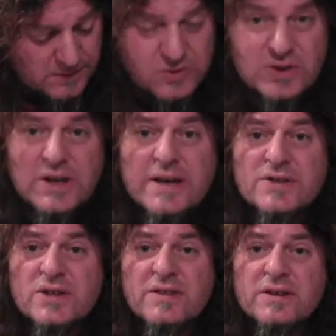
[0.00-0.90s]
Those are
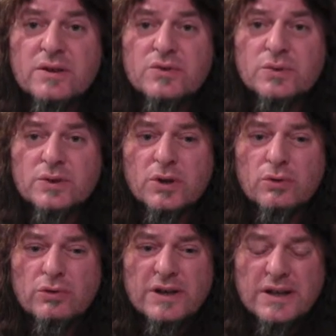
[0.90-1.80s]
nice. I think those would go
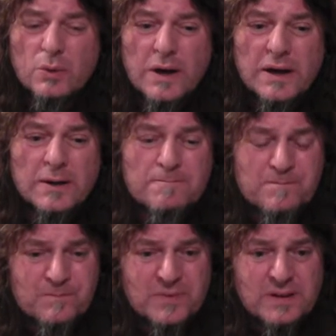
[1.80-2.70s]
really well
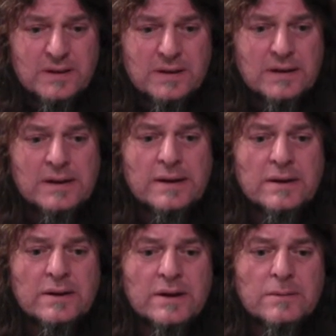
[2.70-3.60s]

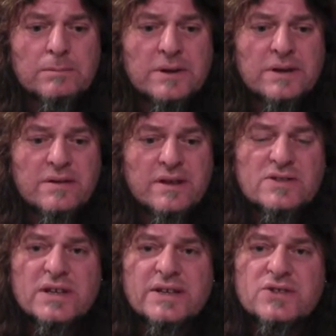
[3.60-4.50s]
in
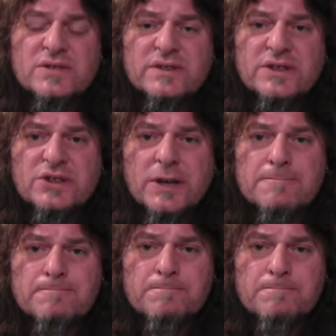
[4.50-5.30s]
things like ceviche,